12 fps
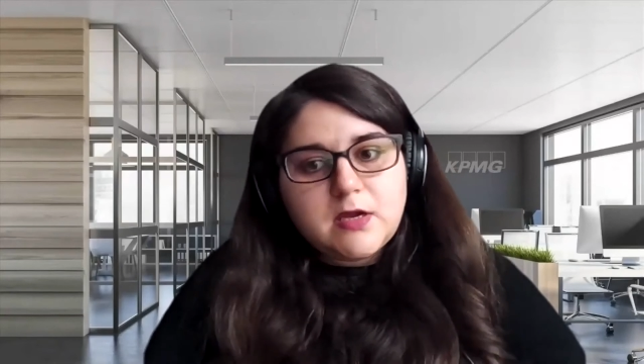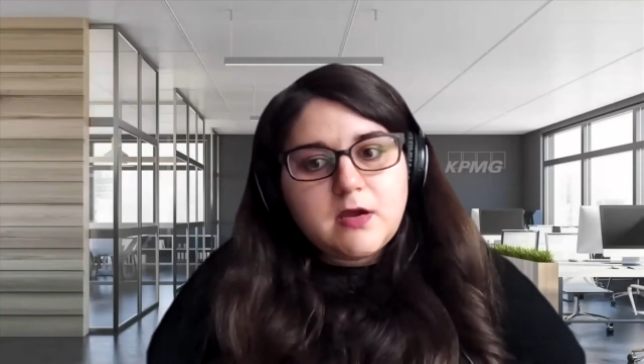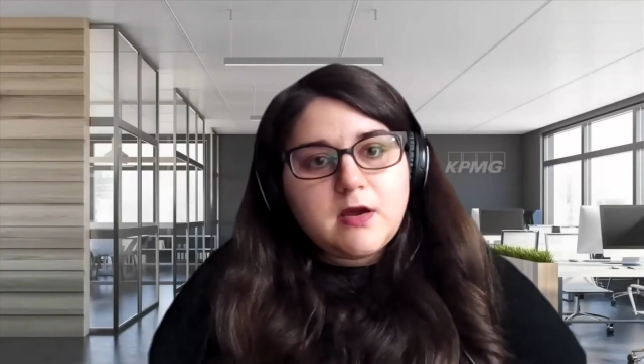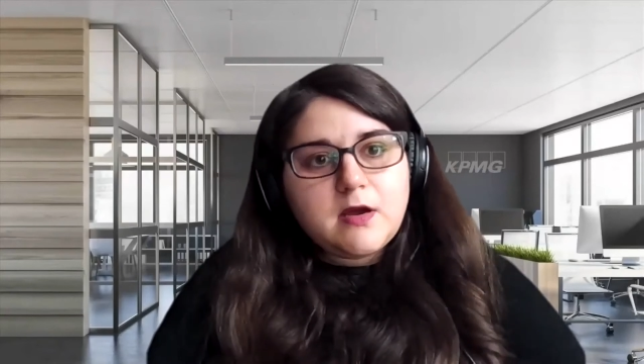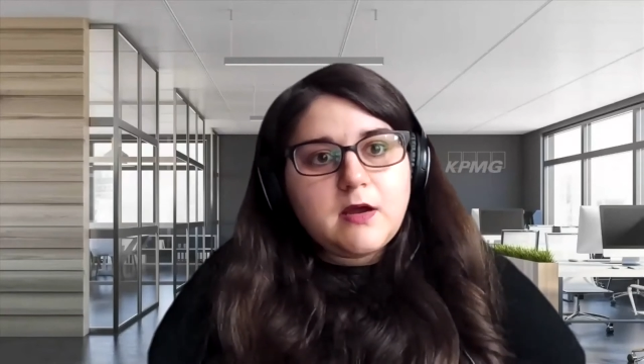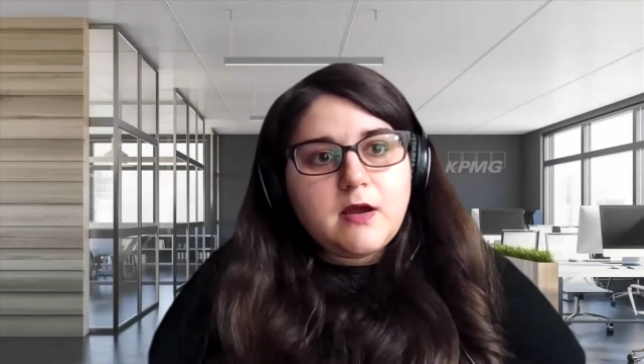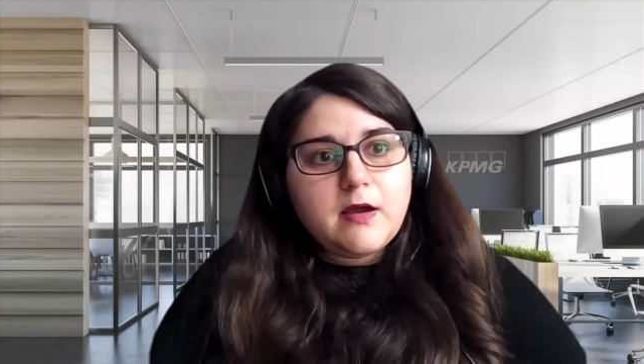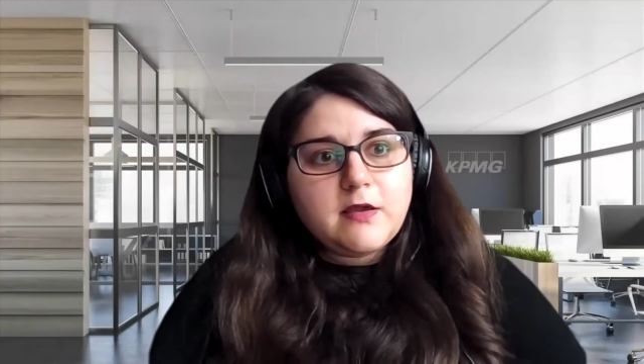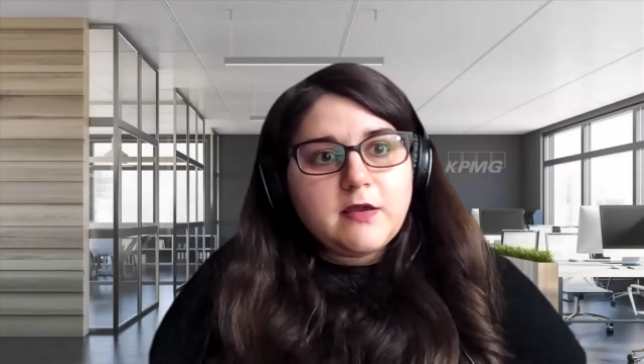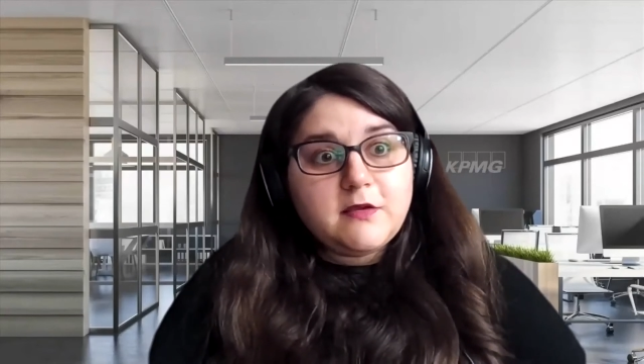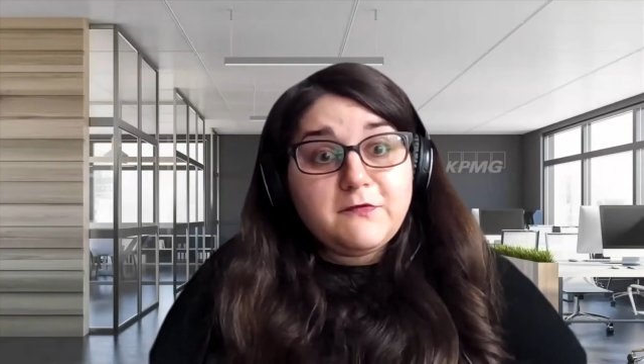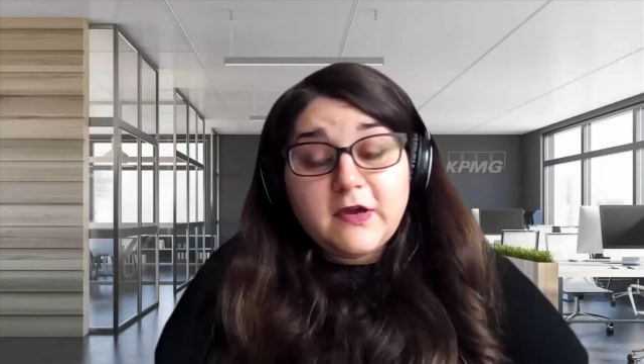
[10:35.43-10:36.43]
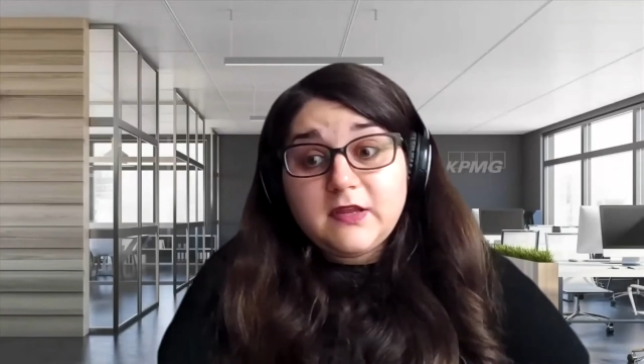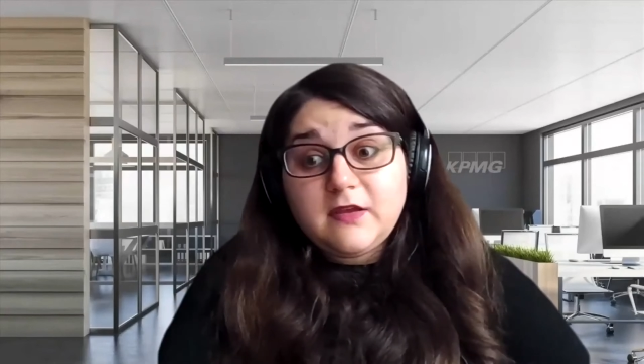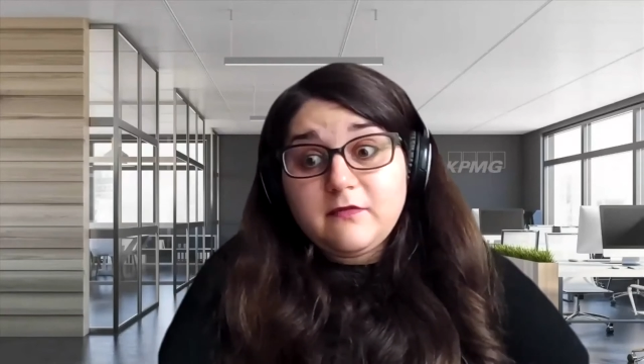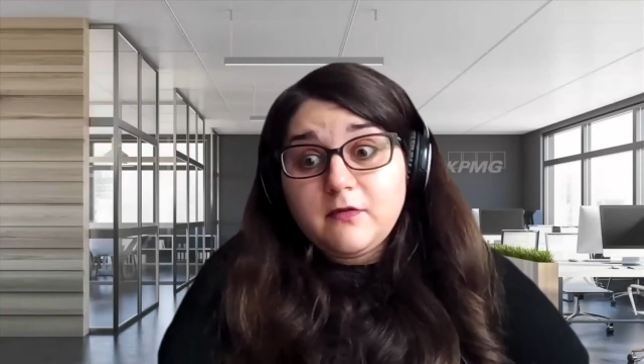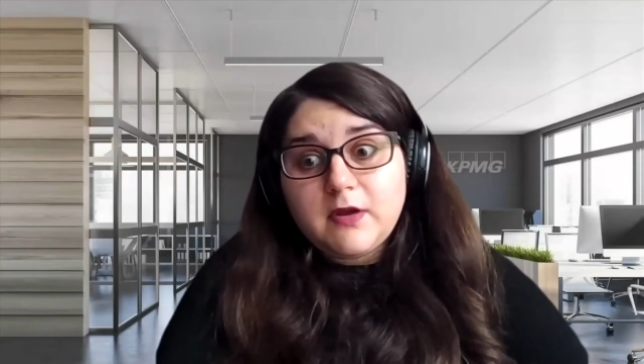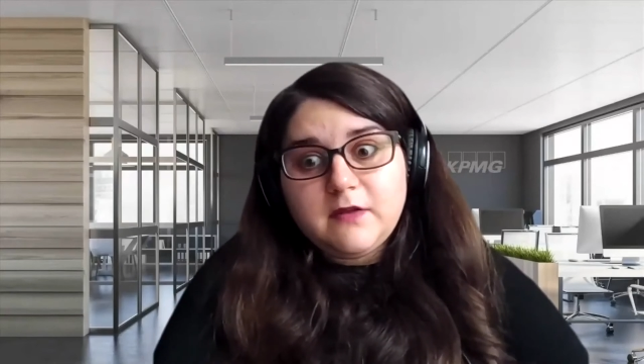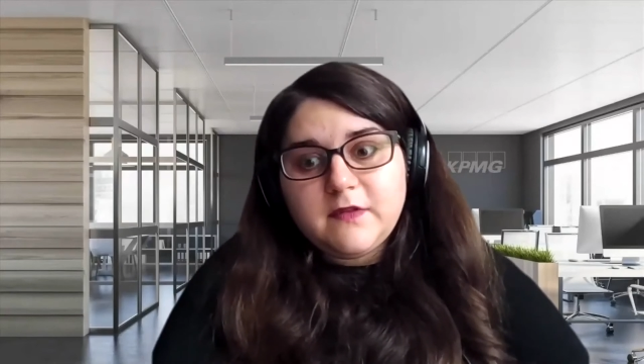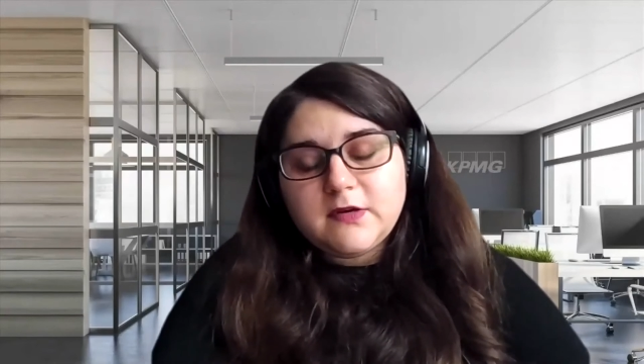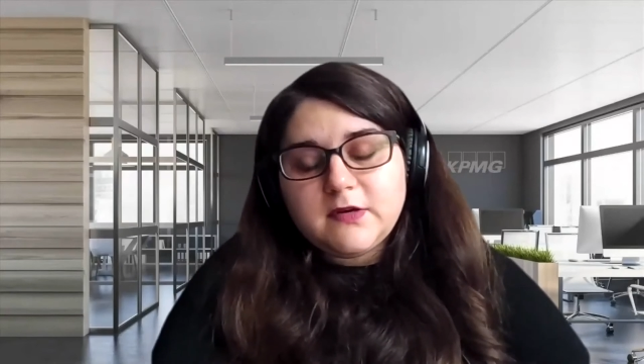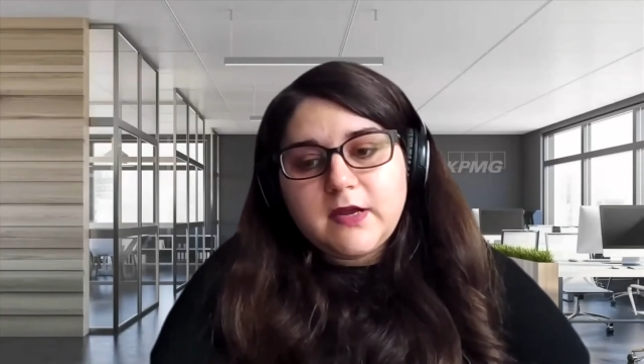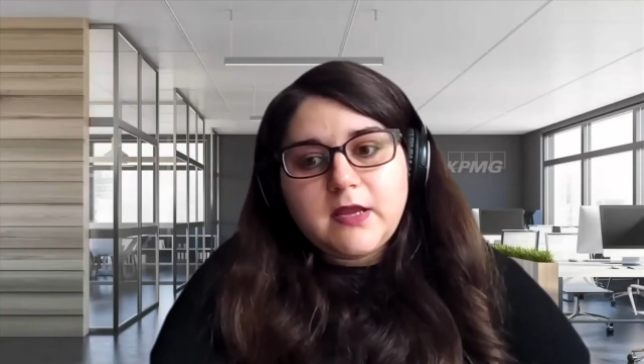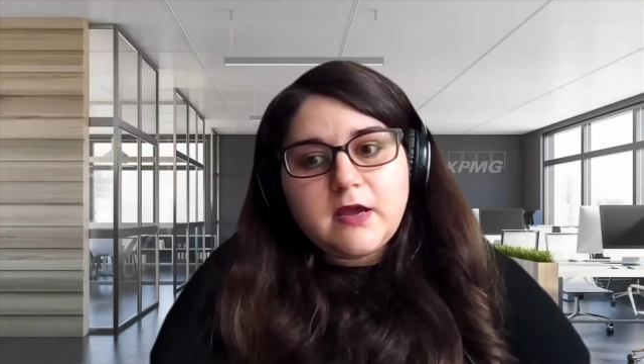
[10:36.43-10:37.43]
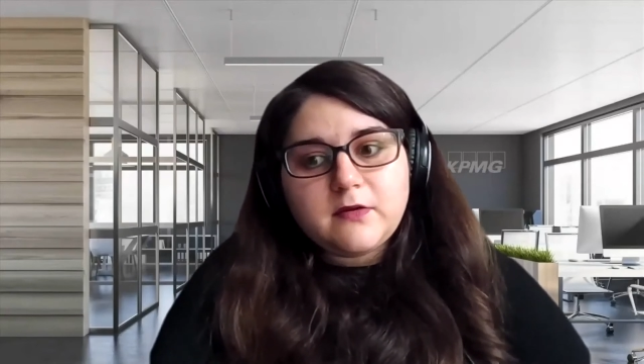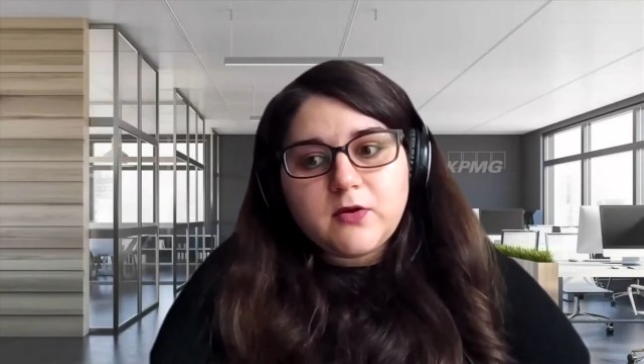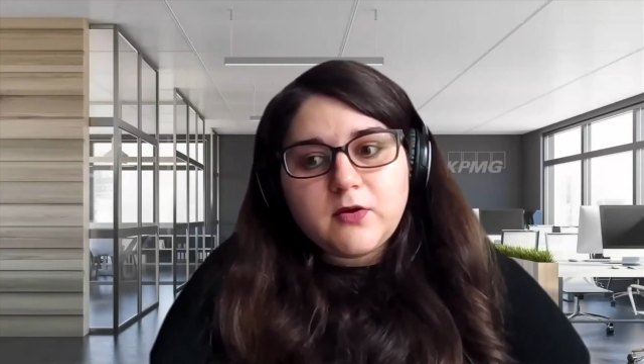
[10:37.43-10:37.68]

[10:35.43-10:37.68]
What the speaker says: I invite everyone, if there are any other